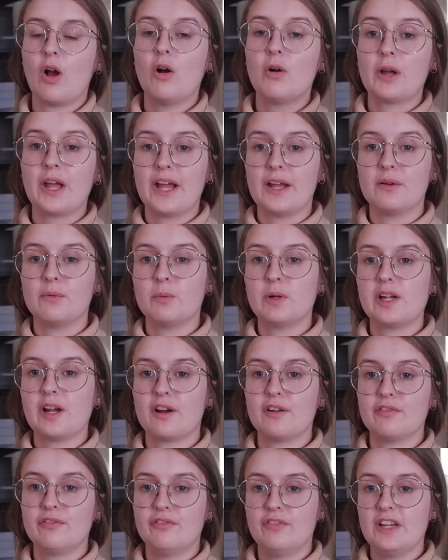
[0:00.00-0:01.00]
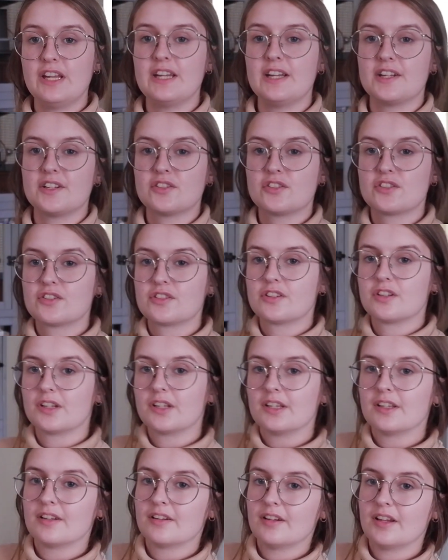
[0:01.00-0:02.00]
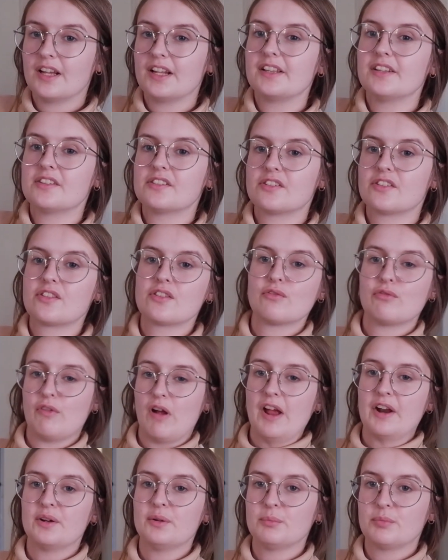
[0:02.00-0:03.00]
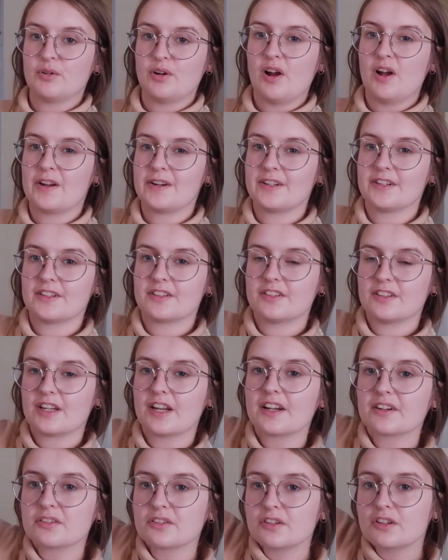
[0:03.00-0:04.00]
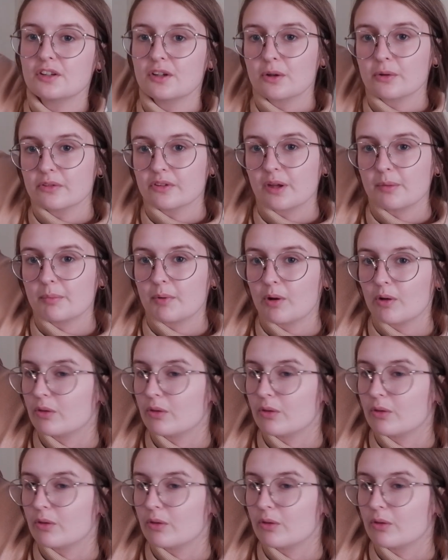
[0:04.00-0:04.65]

Okay, we are finished. And this is the final product. It actually goes up